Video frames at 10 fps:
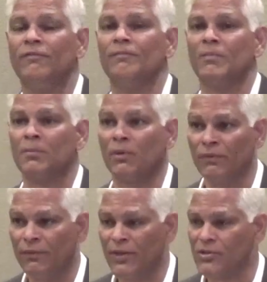of the
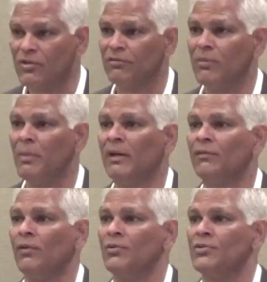proliferation of
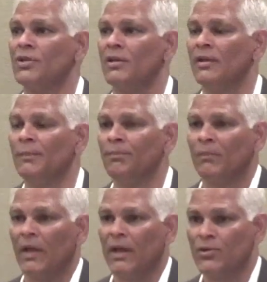mobile phones
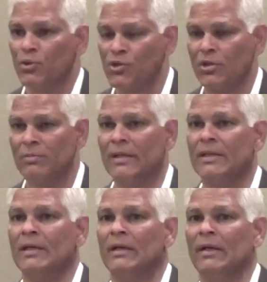and social
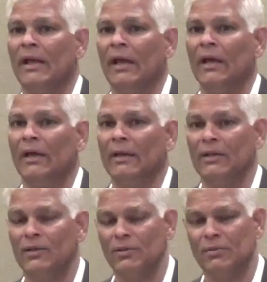media,
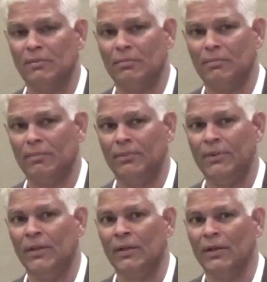
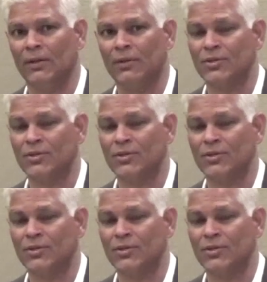the